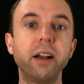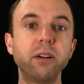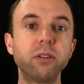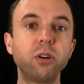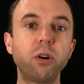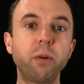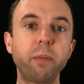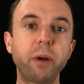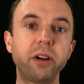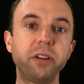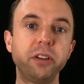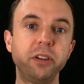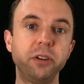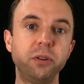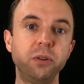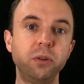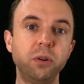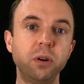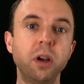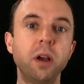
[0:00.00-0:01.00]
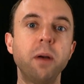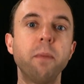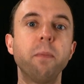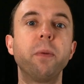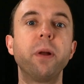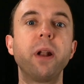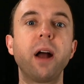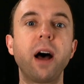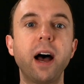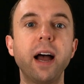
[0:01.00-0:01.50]
I don't know about you,
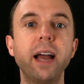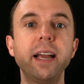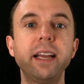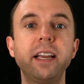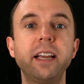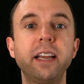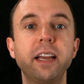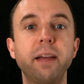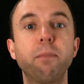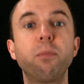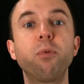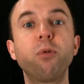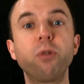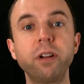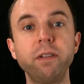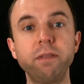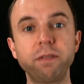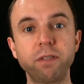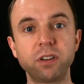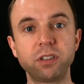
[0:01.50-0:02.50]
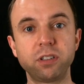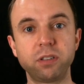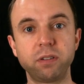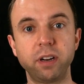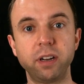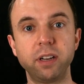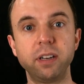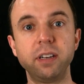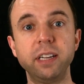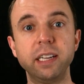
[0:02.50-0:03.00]
but I can get pretty
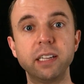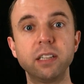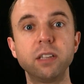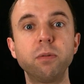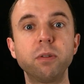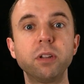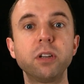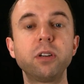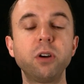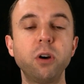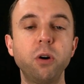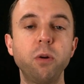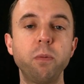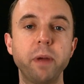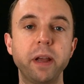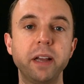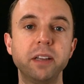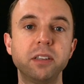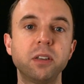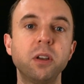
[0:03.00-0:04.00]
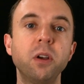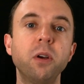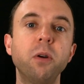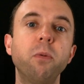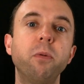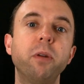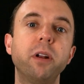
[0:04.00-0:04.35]
frustrated dealing with a code base